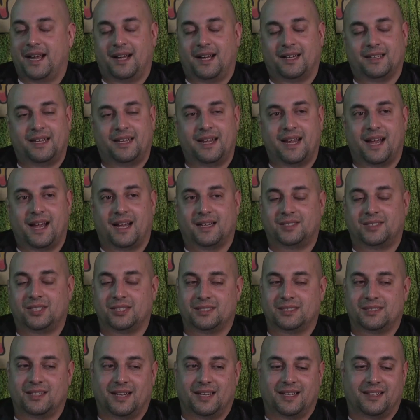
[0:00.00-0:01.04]
Yeah.
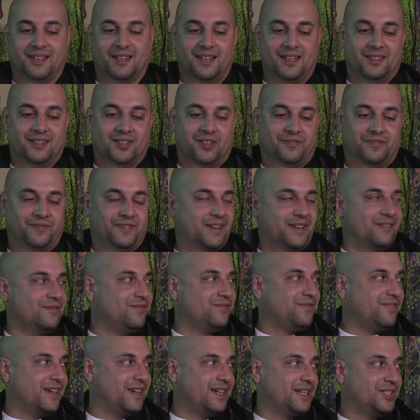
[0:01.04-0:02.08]
Just like the fit
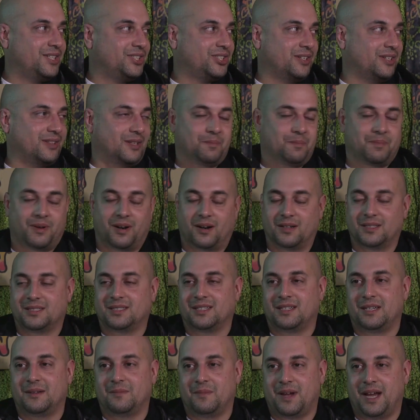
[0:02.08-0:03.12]
and finish on the parts
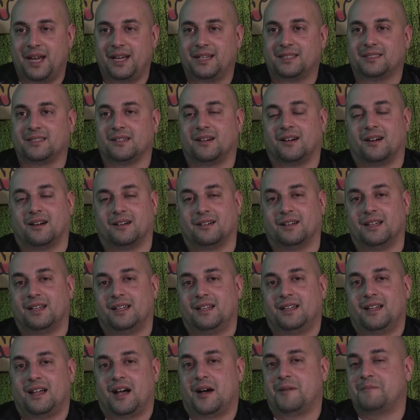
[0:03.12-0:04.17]
that he makes are
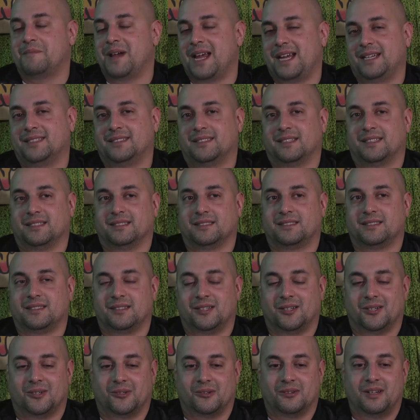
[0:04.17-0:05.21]
amazing.
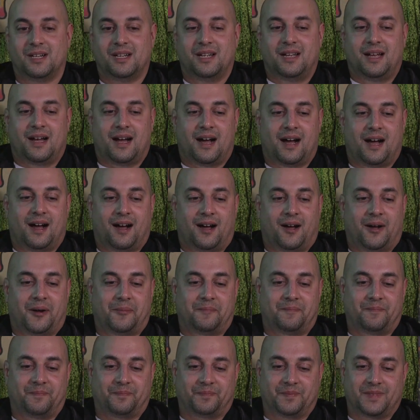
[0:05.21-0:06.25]
So
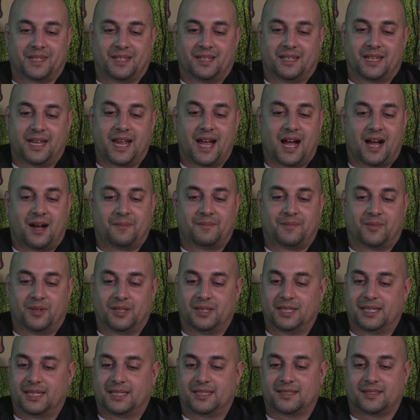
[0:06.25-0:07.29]
I'm
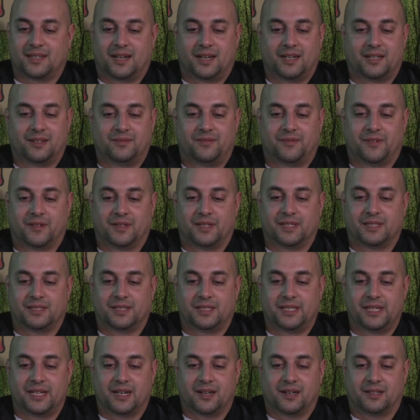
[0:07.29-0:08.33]
really excited for
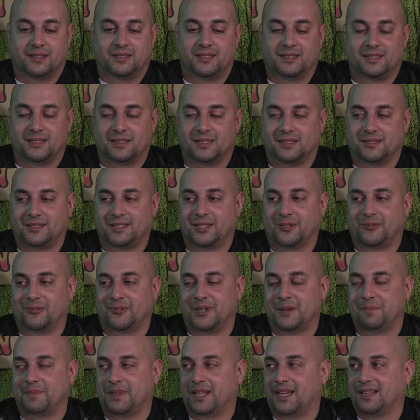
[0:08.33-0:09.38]
this year to
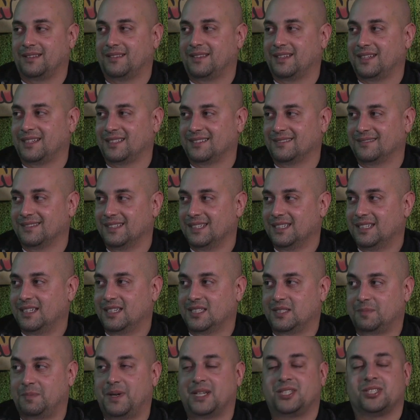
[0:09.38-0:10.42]
rip that thing,
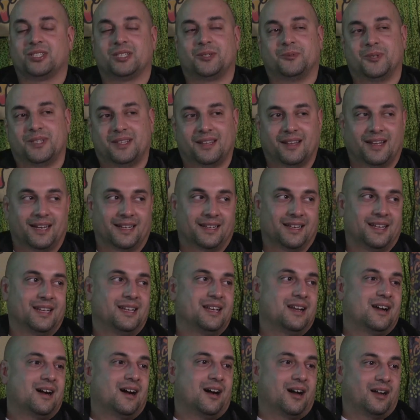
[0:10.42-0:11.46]
especially with like
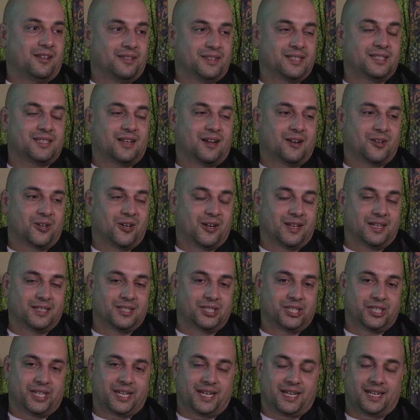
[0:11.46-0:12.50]
this
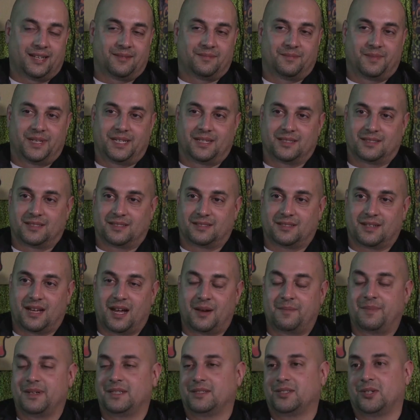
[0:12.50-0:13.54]
100-inch kit, because
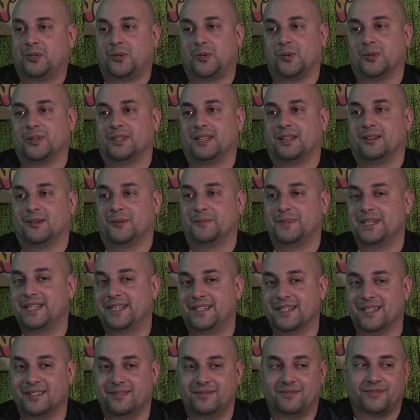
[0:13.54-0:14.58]
I've been told it'll be
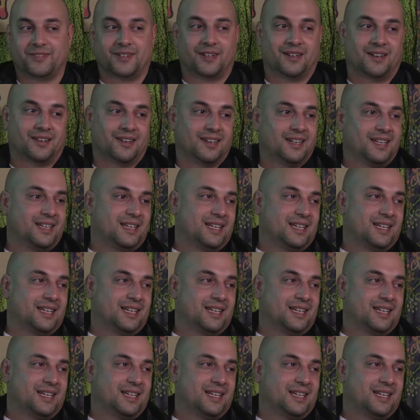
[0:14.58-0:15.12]
good for